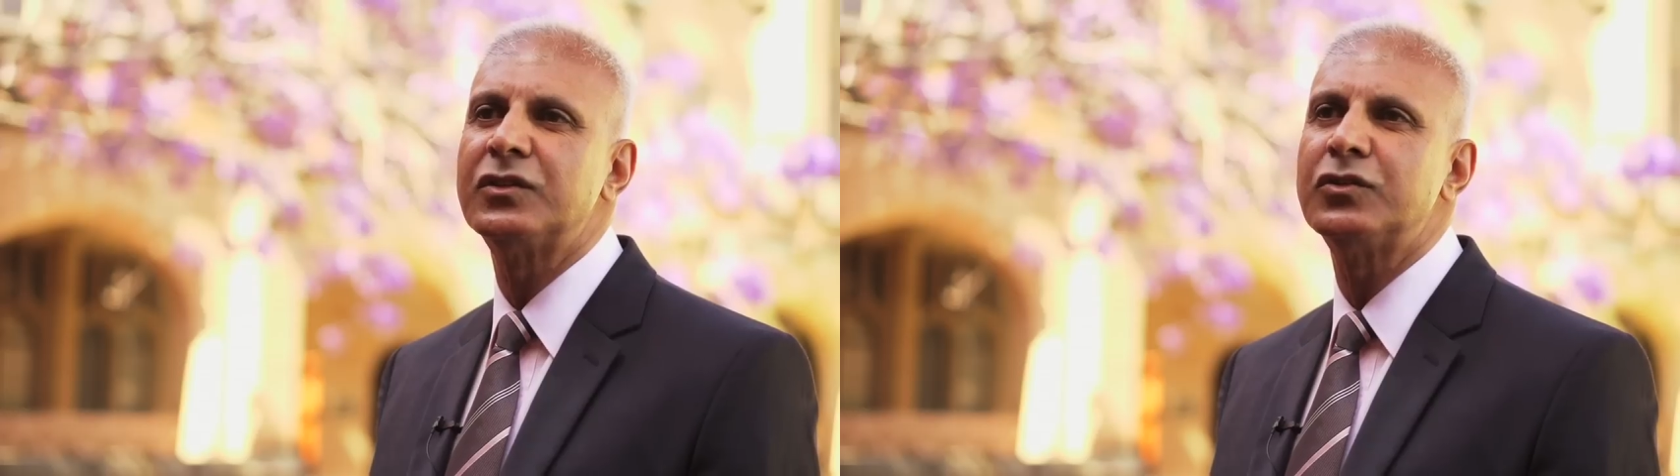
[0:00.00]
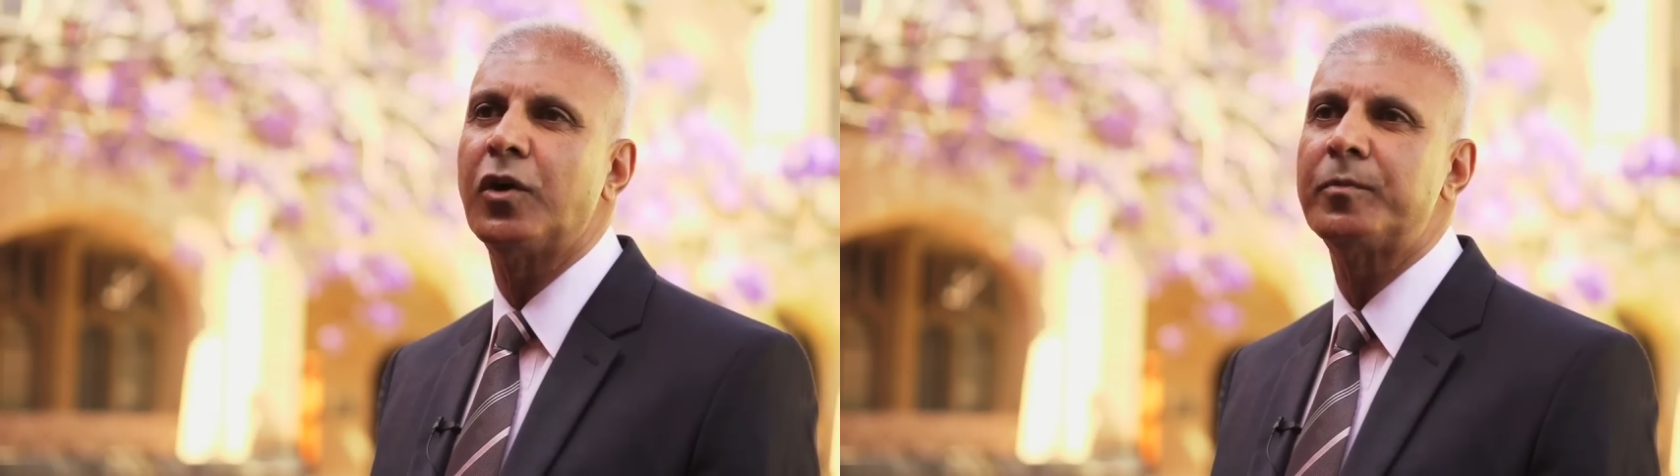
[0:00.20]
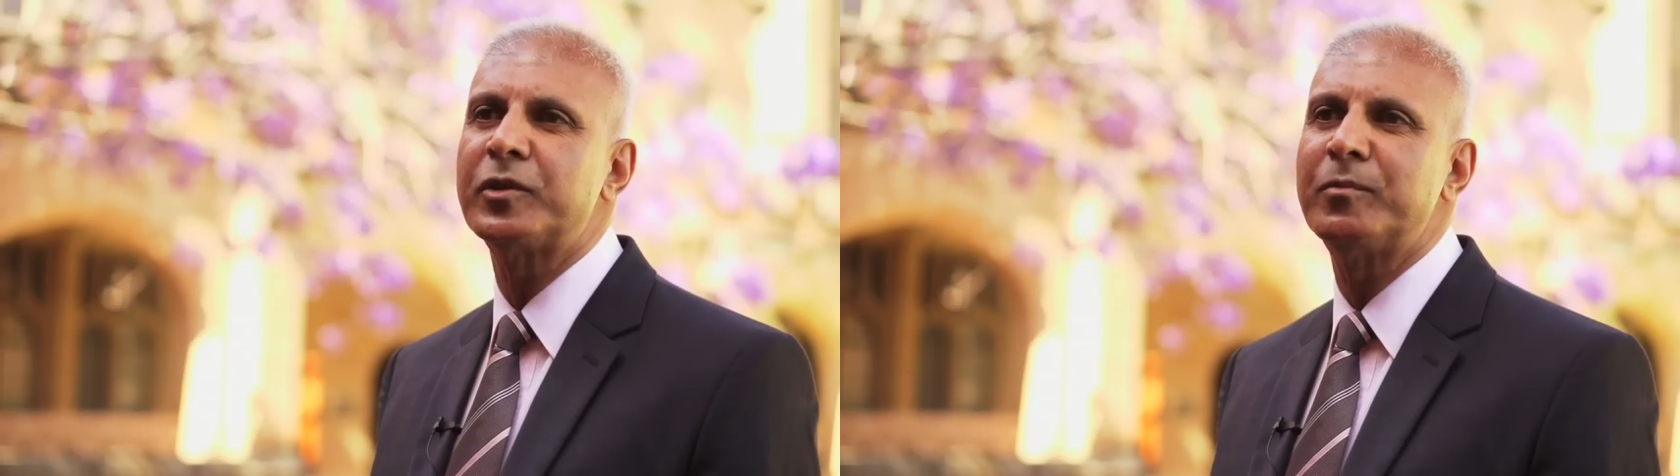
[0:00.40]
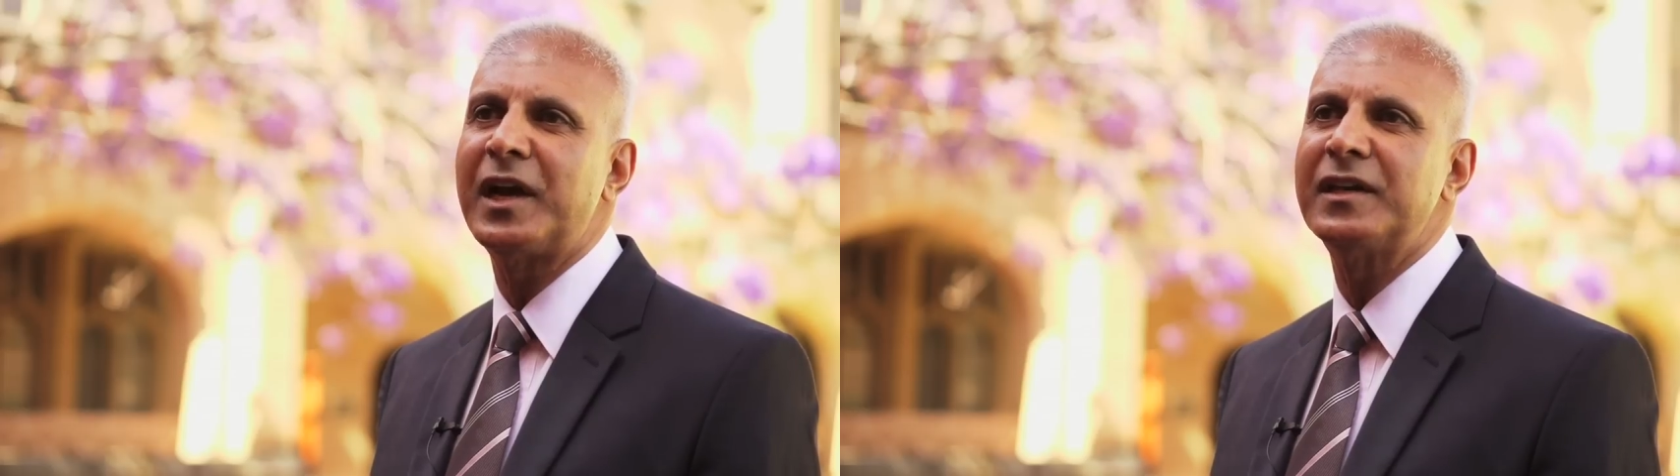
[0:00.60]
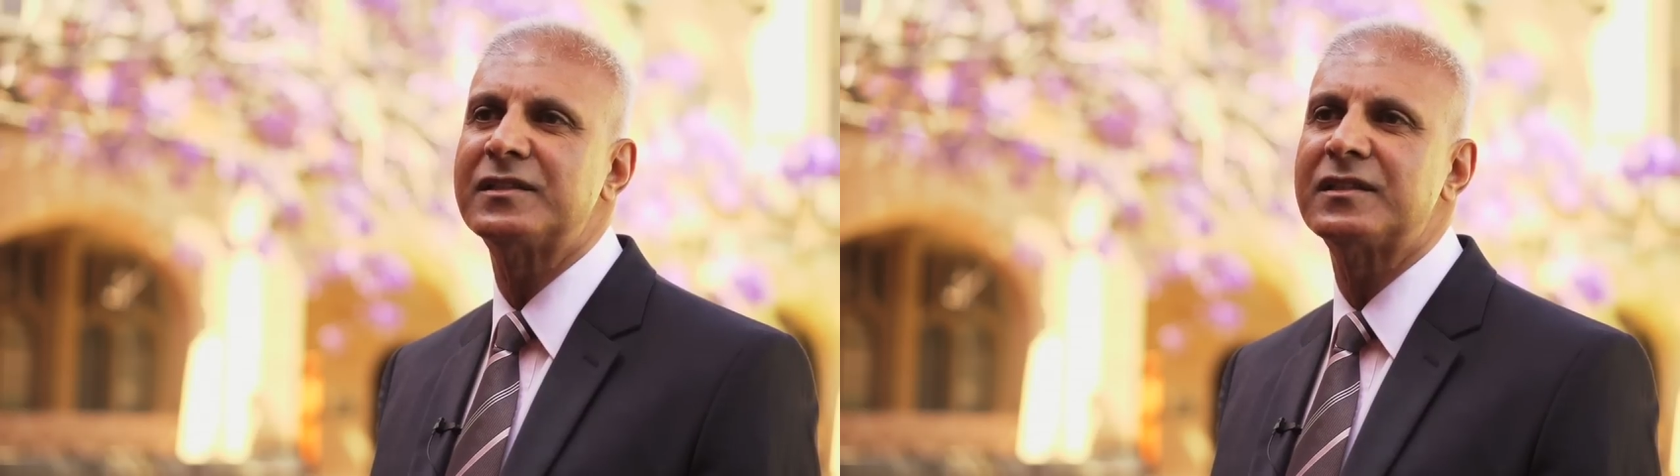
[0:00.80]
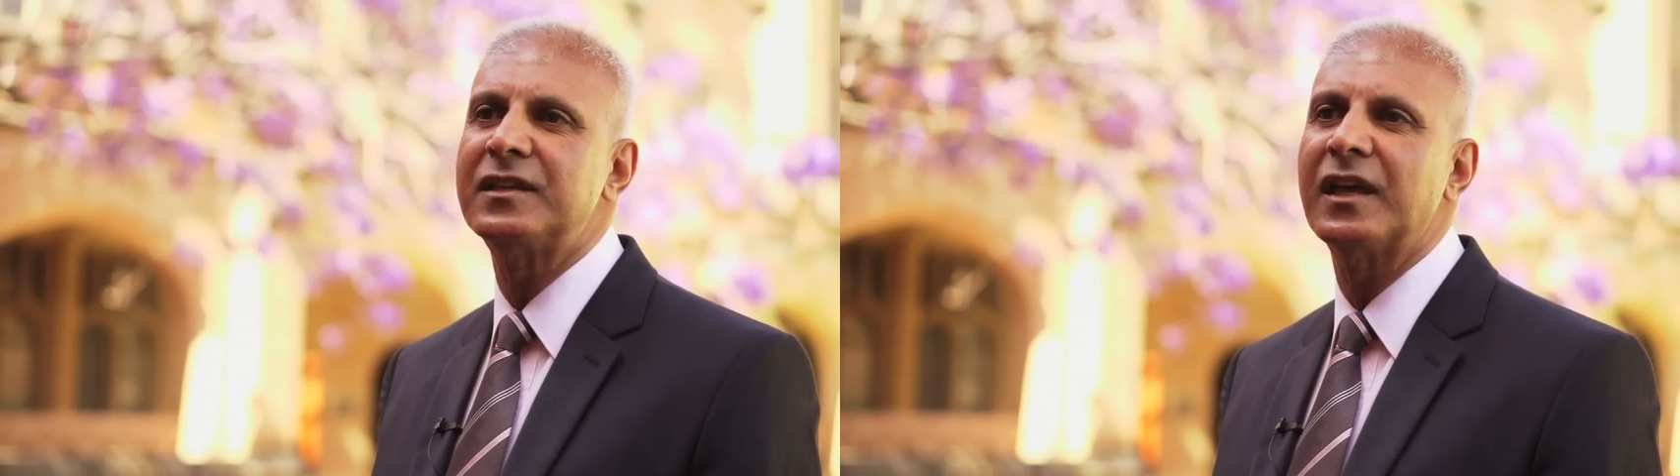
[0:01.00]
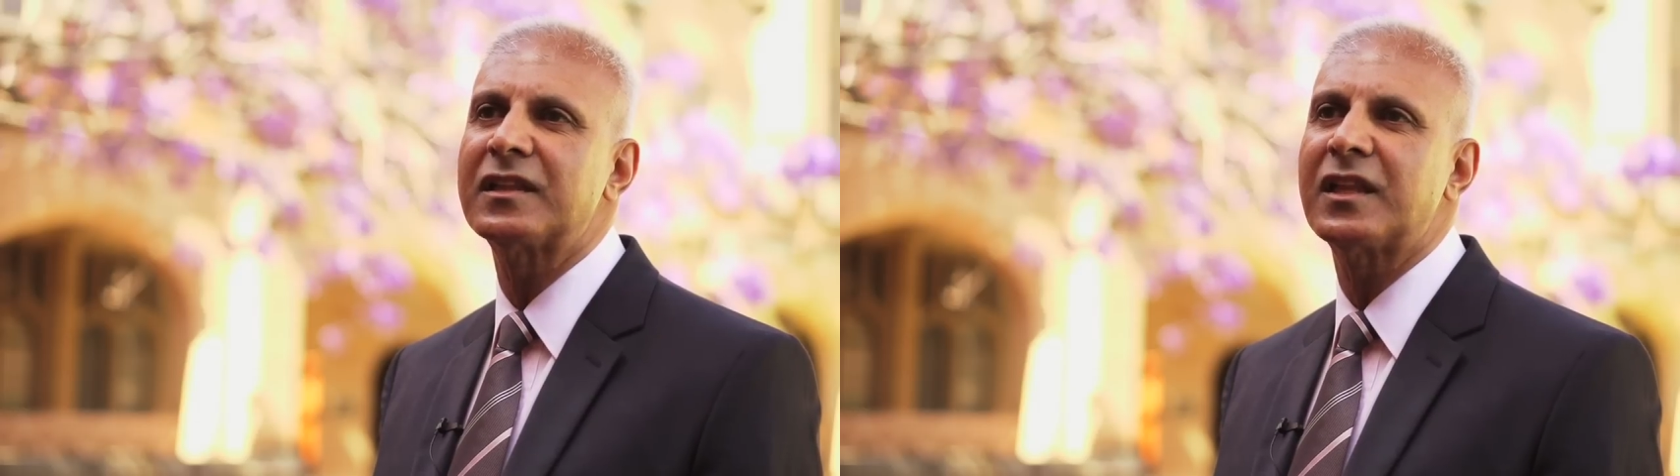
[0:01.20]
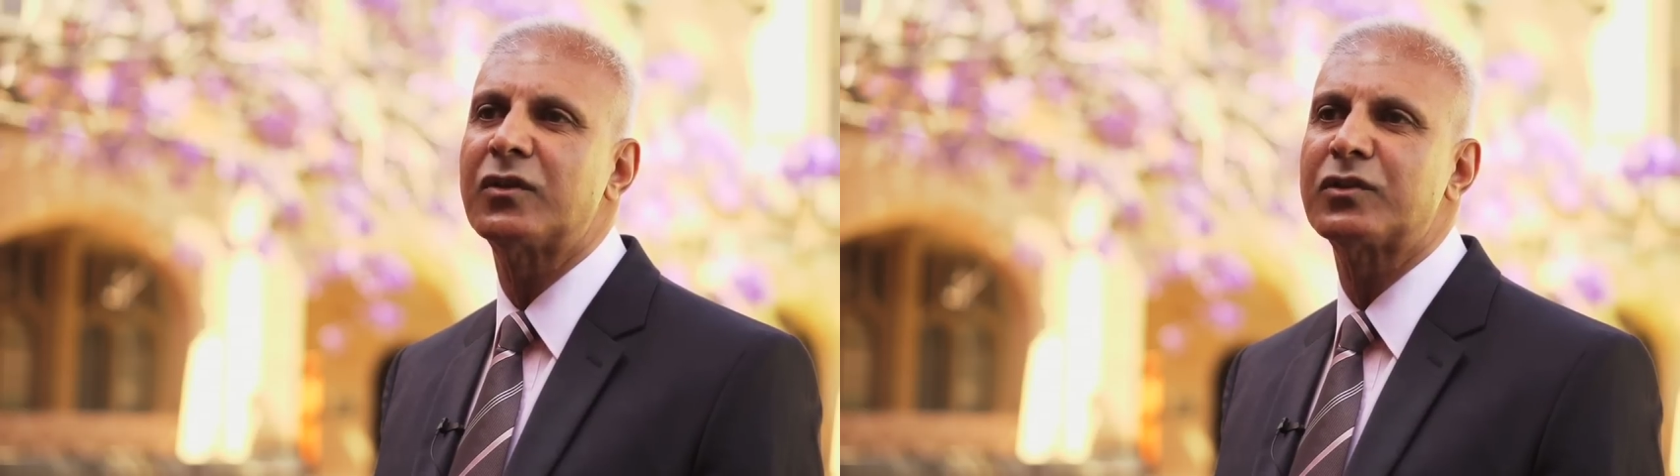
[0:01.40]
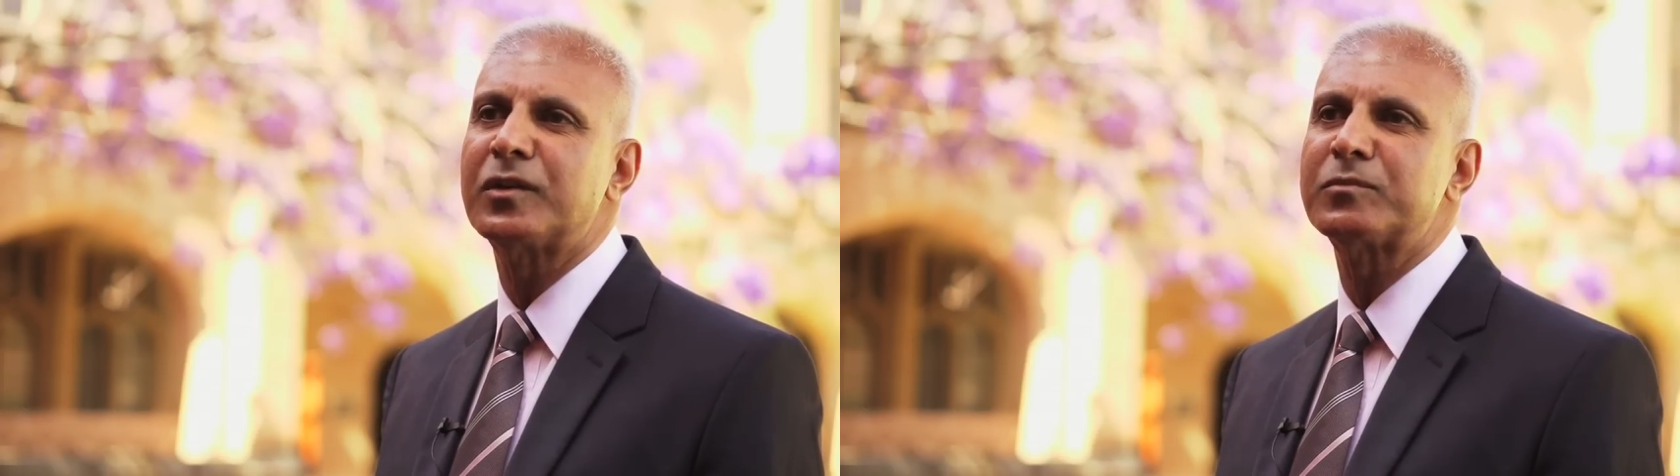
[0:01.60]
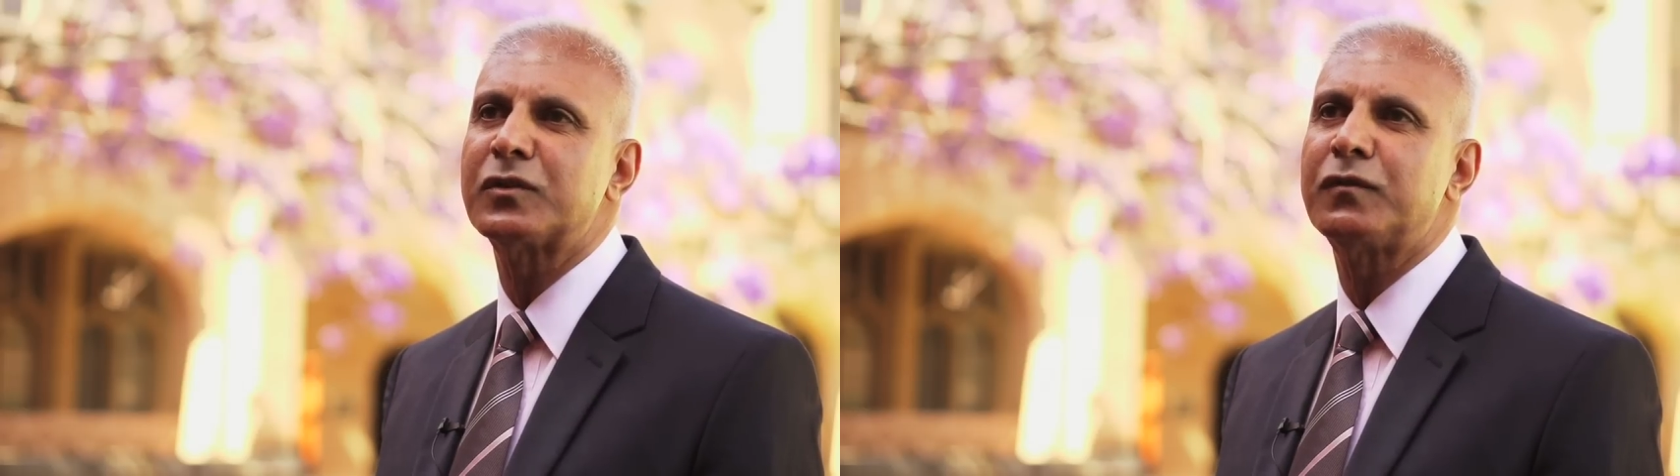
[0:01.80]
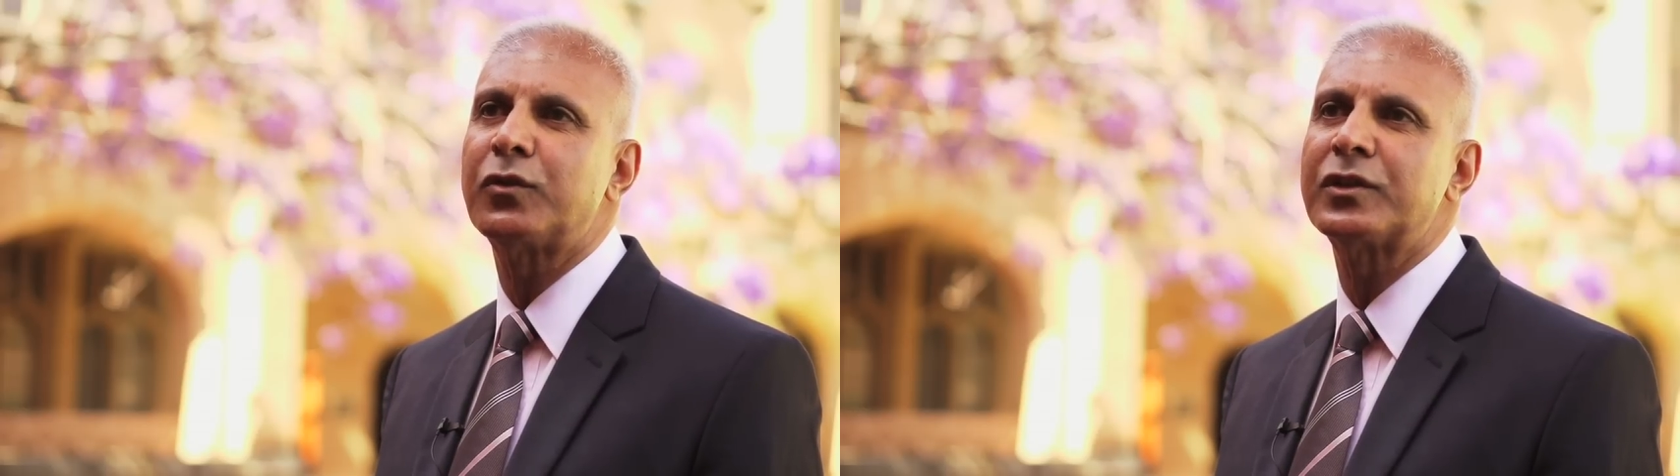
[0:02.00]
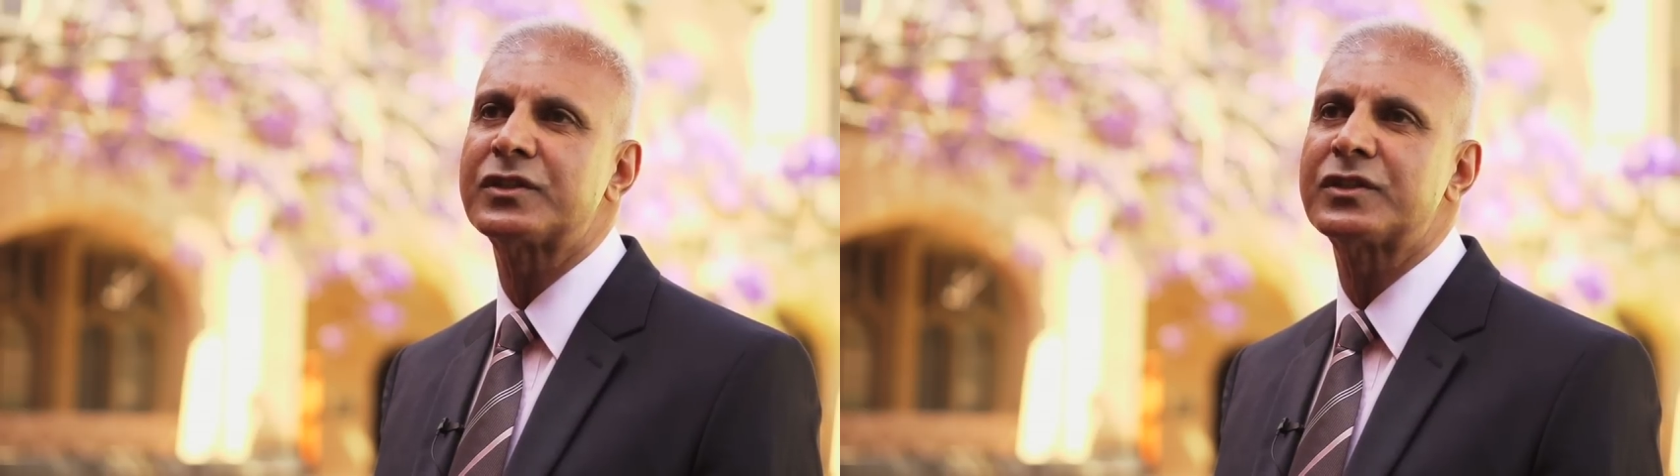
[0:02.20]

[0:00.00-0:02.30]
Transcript: to optimise the health outcomes of all